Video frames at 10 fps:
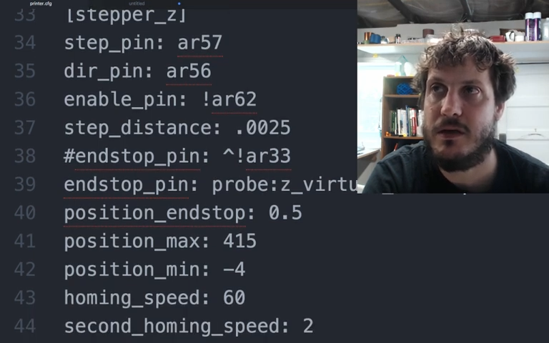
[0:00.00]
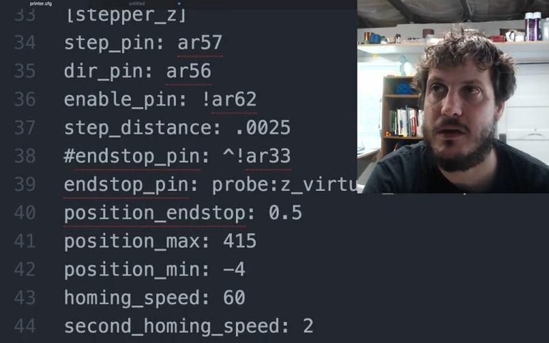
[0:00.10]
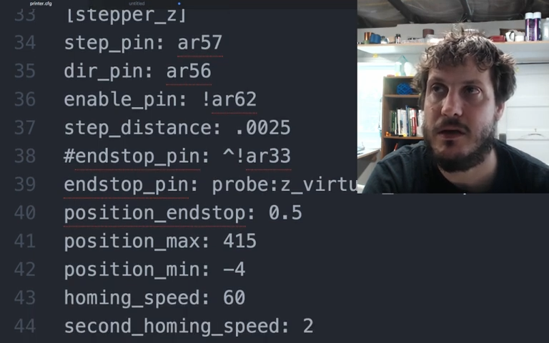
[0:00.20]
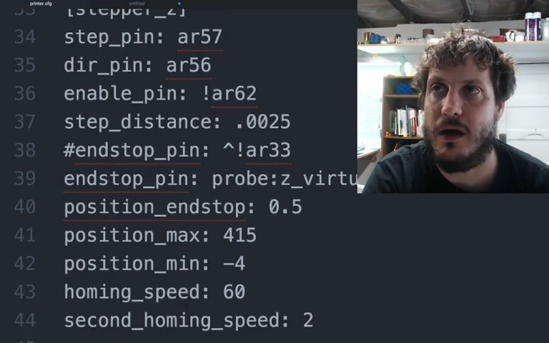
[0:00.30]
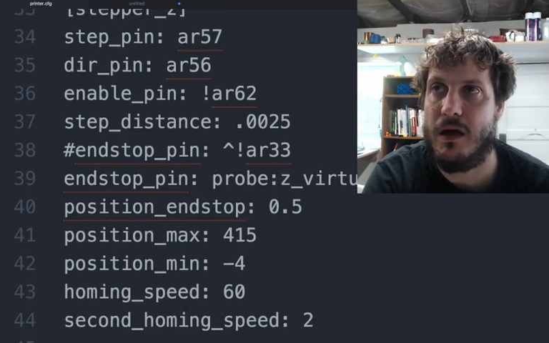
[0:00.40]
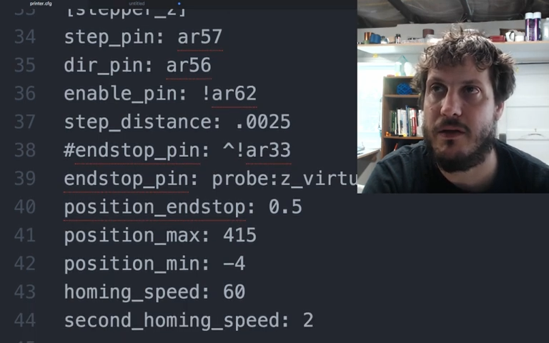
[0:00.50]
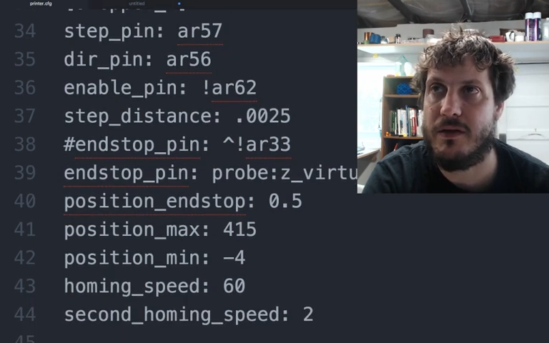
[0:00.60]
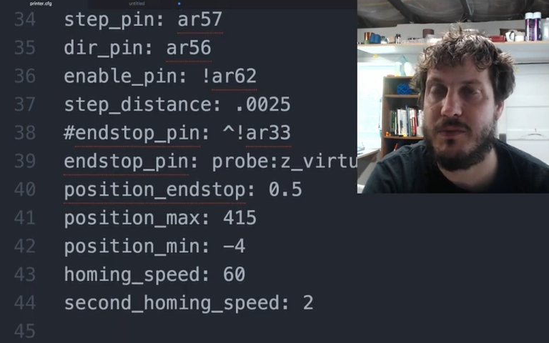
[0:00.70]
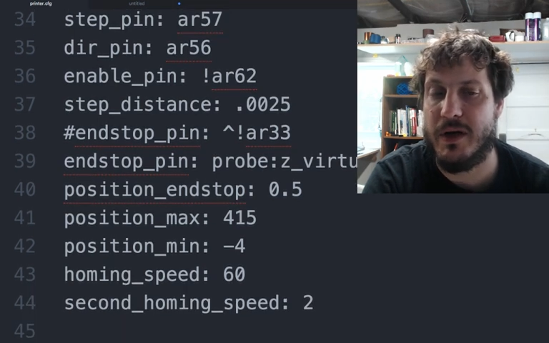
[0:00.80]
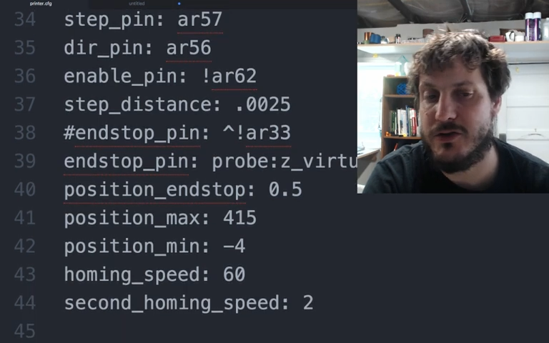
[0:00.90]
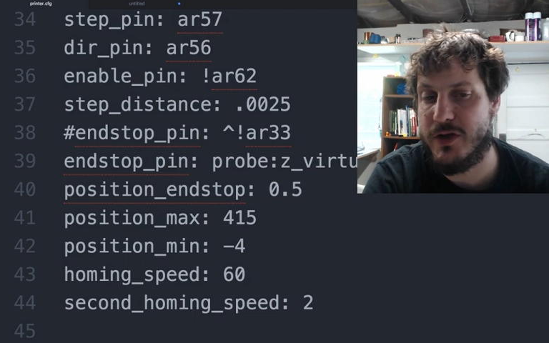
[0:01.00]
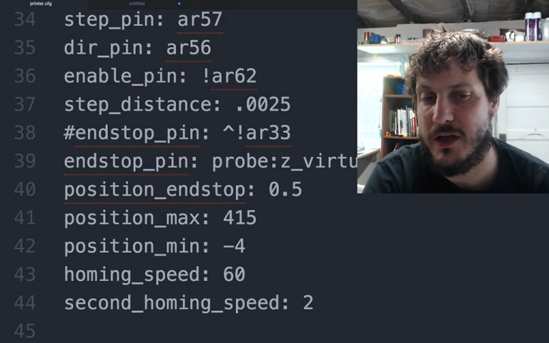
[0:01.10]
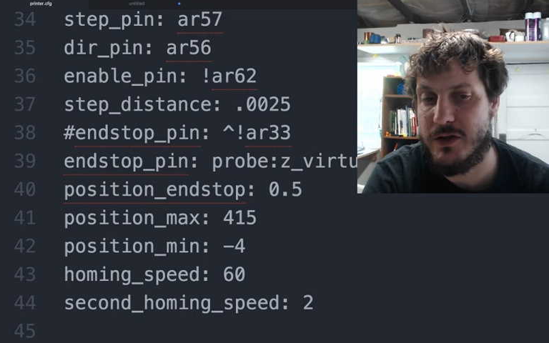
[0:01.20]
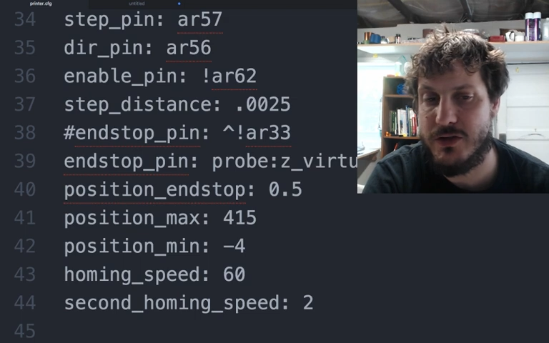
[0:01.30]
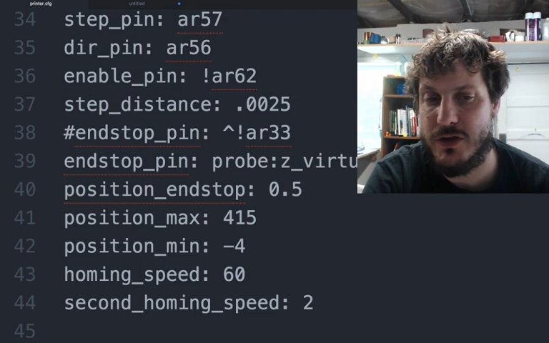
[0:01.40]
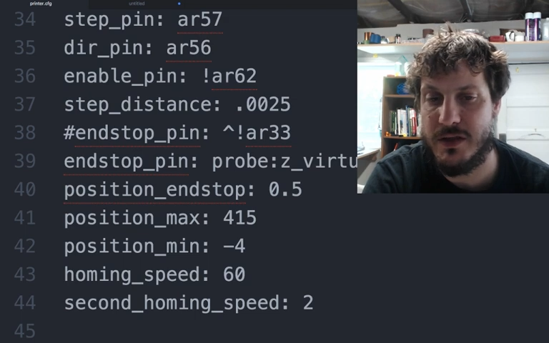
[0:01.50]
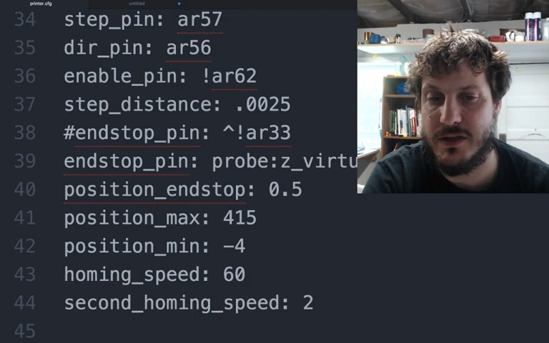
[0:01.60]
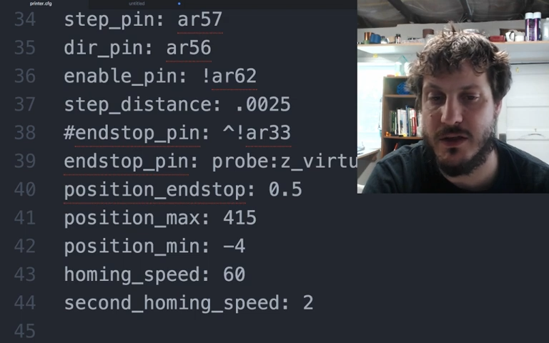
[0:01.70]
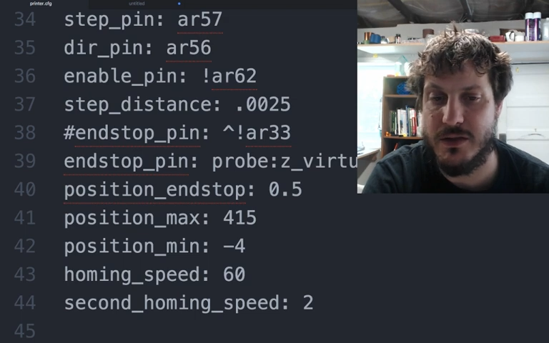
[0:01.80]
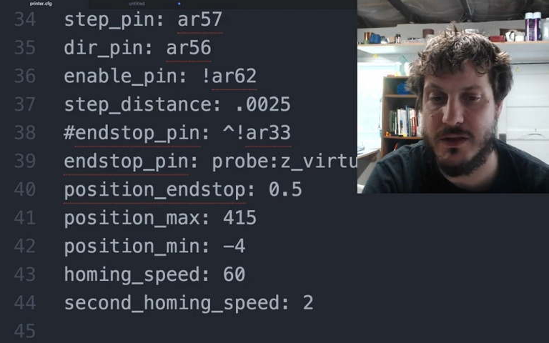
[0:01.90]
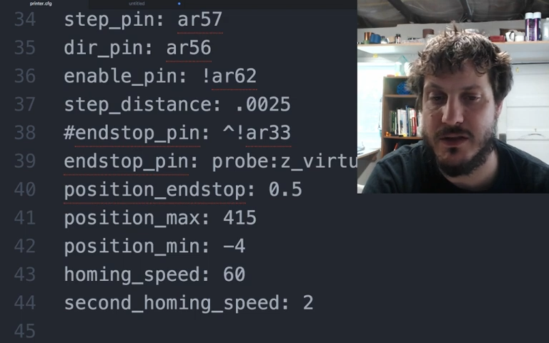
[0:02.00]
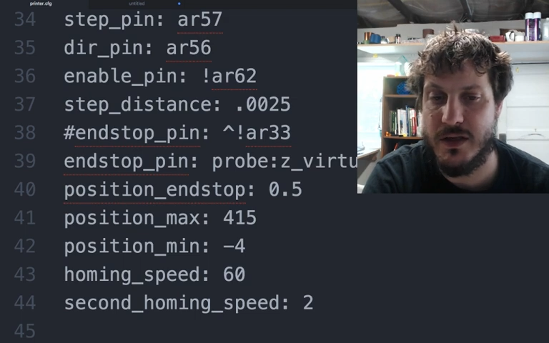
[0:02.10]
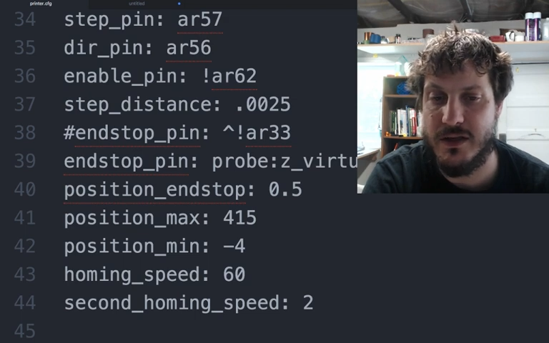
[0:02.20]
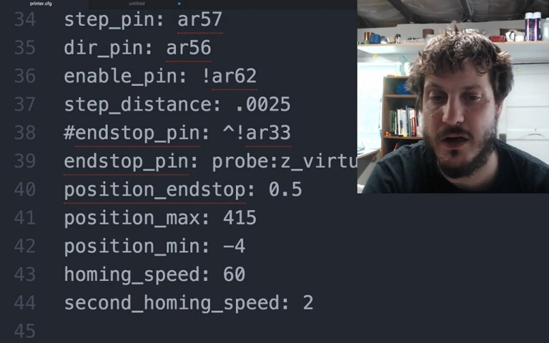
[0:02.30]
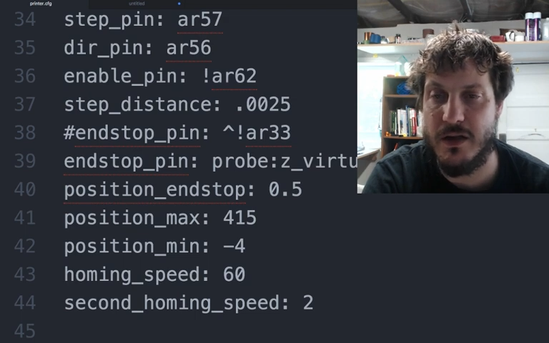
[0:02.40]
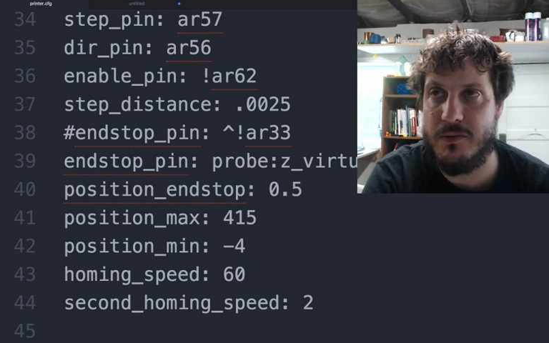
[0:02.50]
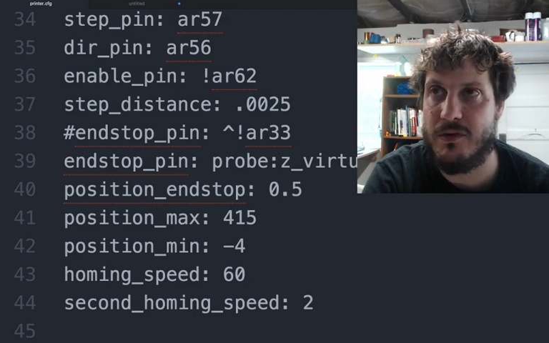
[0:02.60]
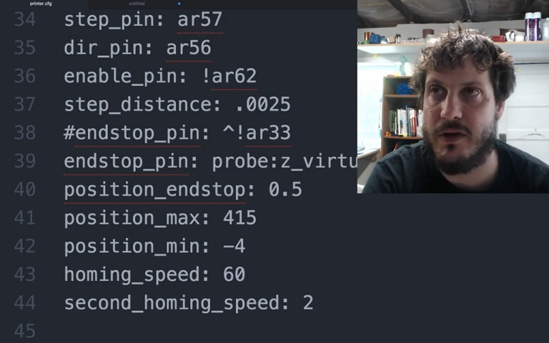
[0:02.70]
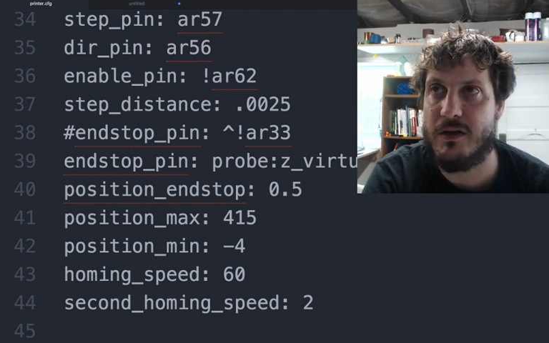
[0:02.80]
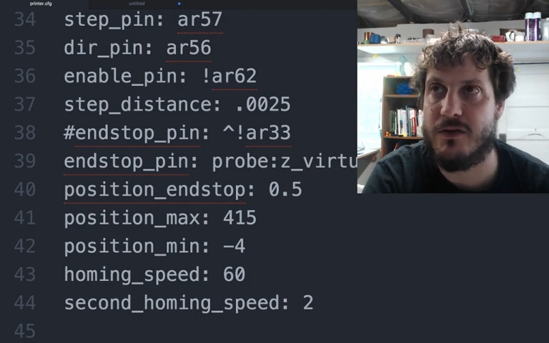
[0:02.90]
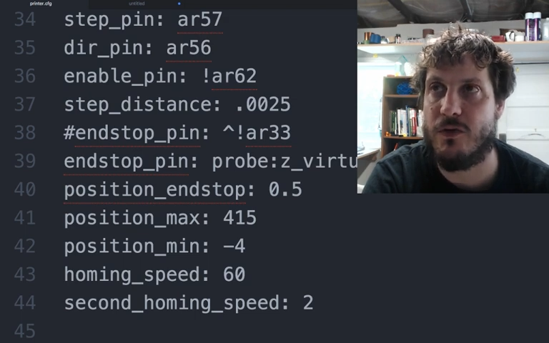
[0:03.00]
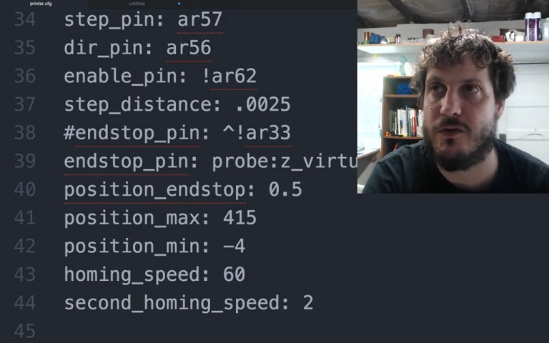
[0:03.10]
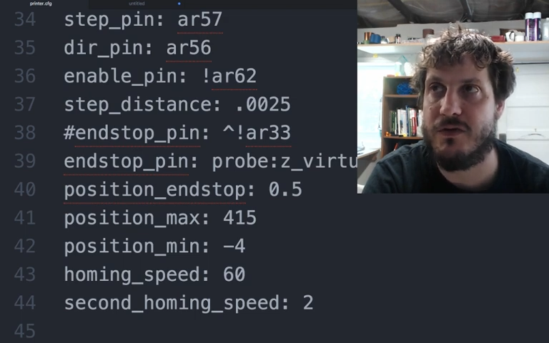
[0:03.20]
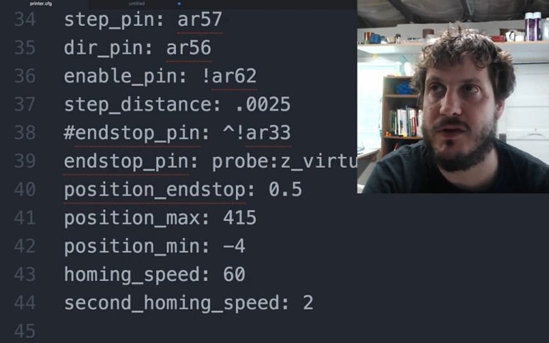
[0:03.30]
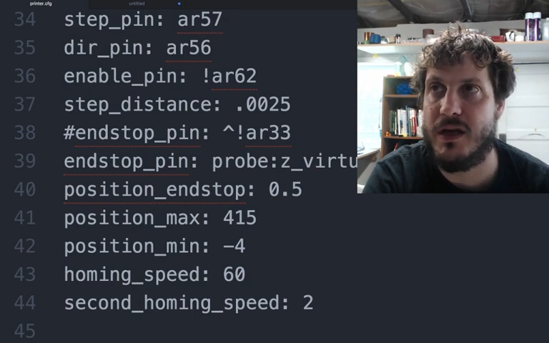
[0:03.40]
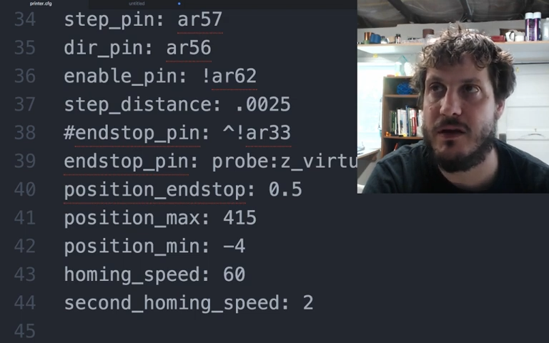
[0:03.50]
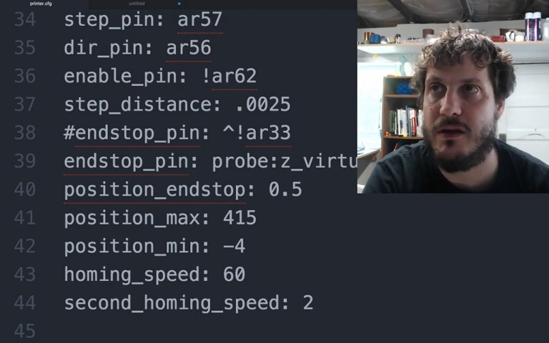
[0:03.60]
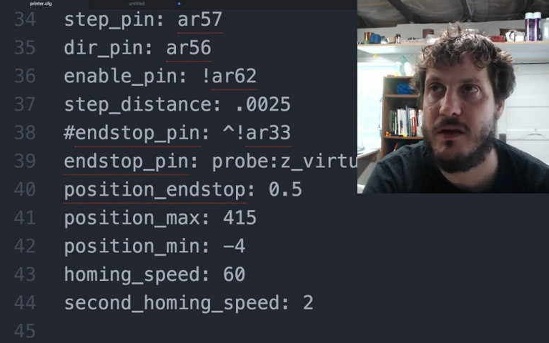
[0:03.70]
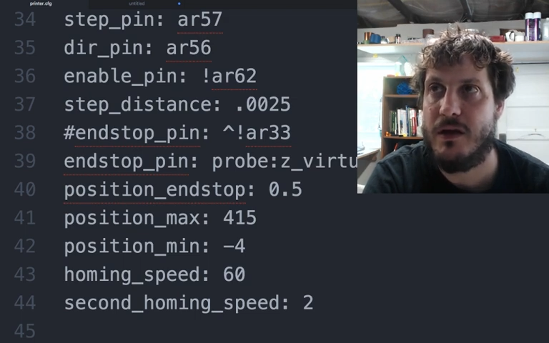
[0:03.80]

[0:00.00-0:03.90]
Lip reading: This might change as it goes to the slice hot end, but right now it's 415.